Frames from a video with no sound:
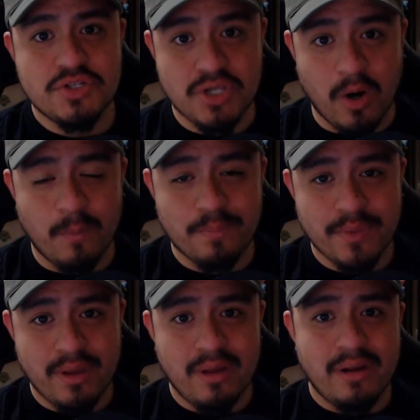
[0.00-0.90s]
So
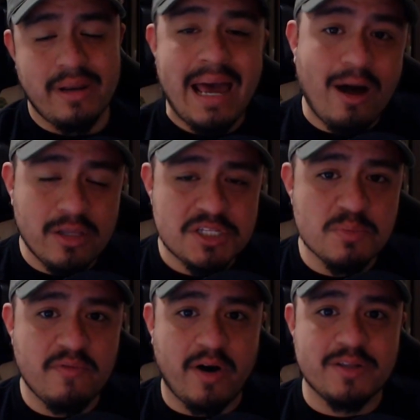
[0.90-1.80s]
now let's
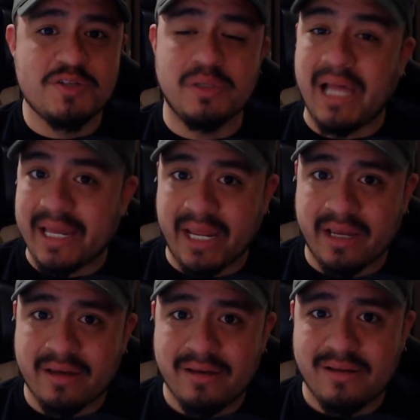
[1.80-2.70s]
move on to lighting.
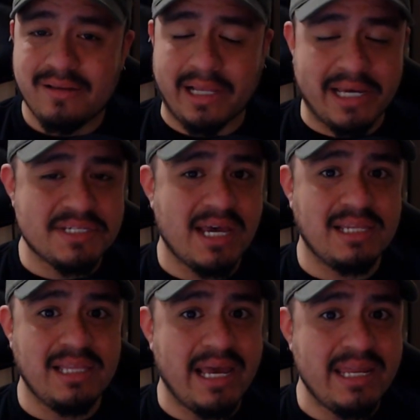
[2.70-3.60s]
Like I
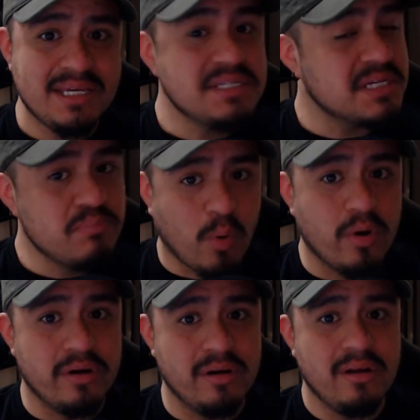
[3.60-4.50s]
said, lighting is
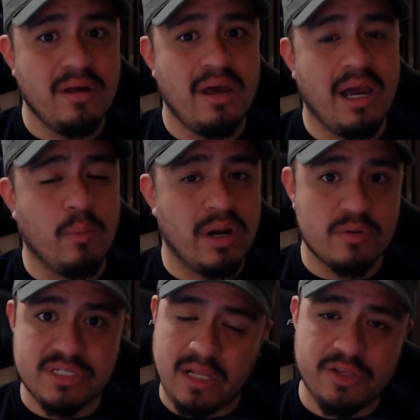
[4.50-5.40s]
important. And when I
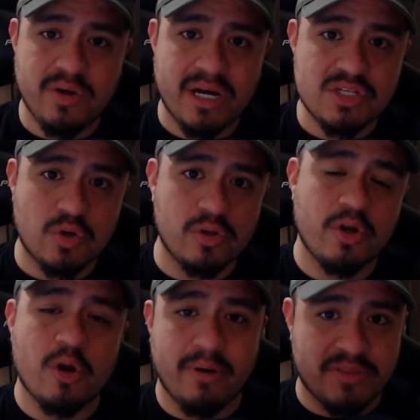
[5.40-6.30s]
was telling you guys
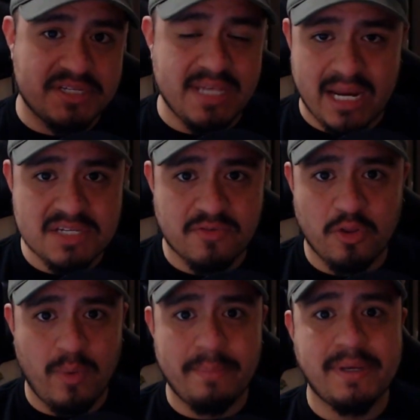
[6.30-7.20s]
earlier about the settings for
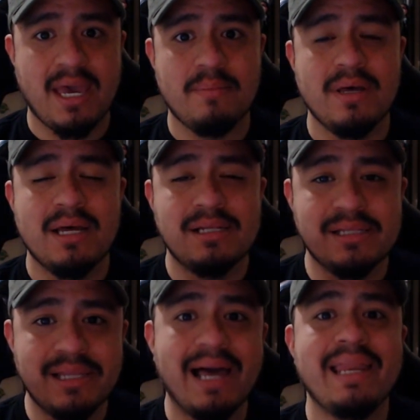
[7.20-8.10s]
the webcam,
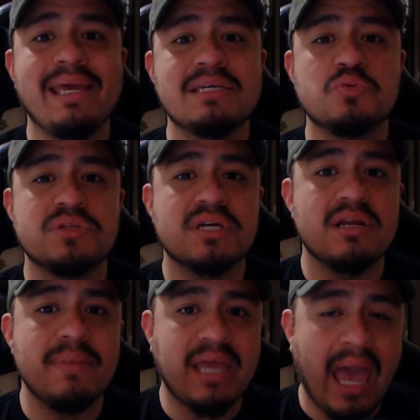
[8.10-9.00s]
lighting is what's going
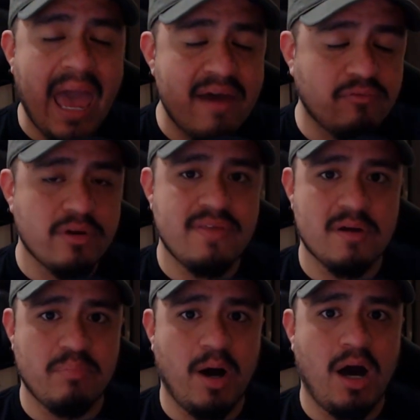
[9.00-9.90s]
to make
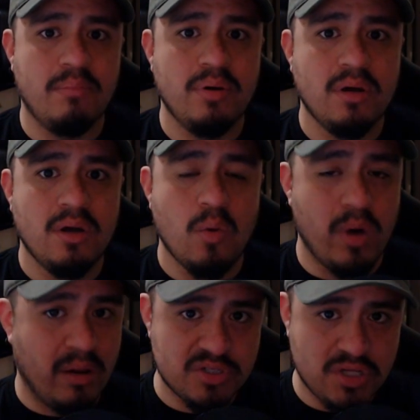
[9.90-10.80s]
everything pop.
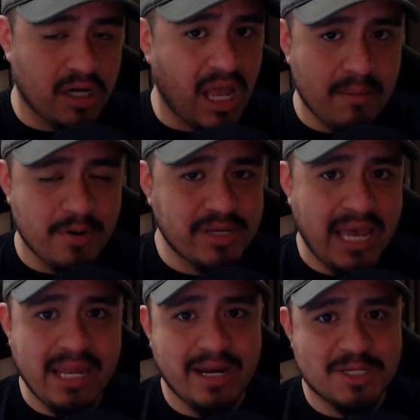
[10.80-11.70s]
When I was talking about
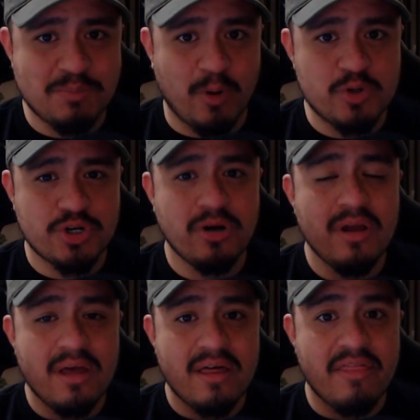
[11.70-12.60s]
gain and exposure,
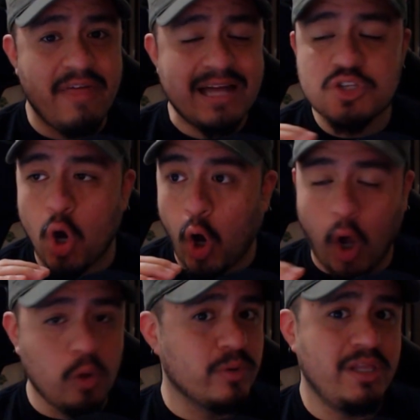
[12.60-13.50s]
that's
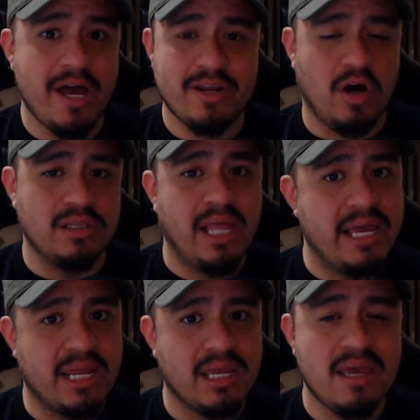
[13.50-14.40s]
all reliant on
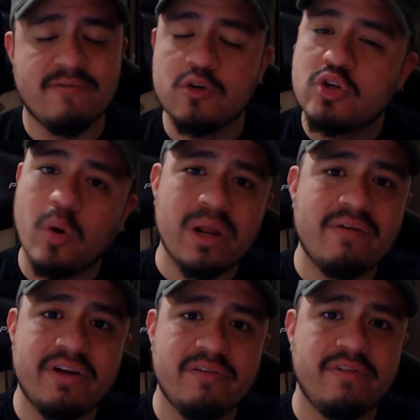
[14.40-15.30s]
lighting. If you don't
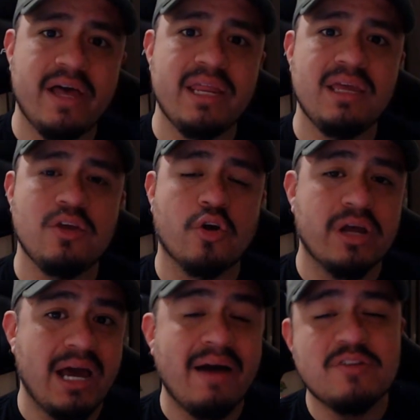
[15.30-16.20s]
have enough lighting, you're
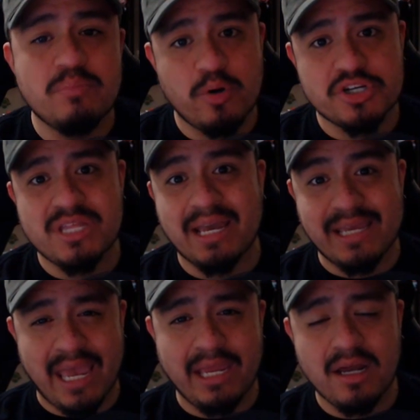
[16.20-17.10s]
going to have to push that
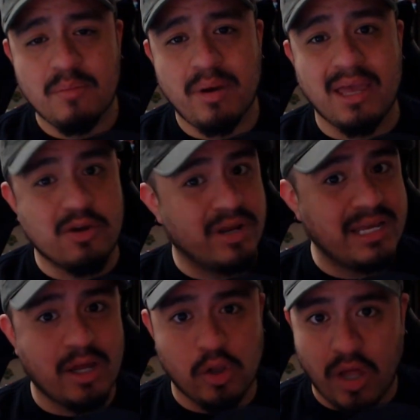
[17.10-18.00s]
gain up and you're going
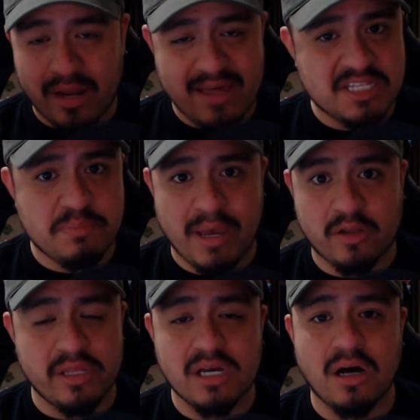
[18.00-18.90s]
to get a lot of that
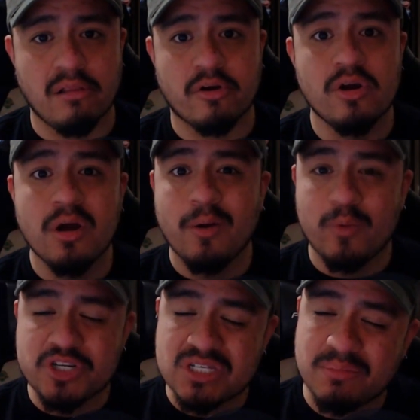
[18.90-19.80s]
speckling color,
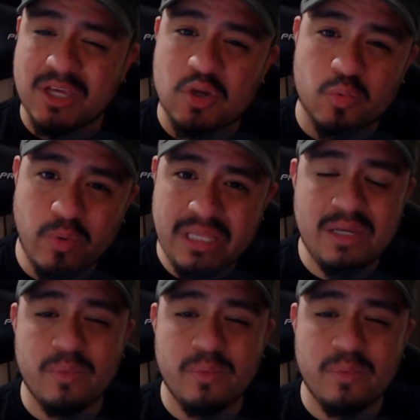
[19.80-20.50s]
which is something you really,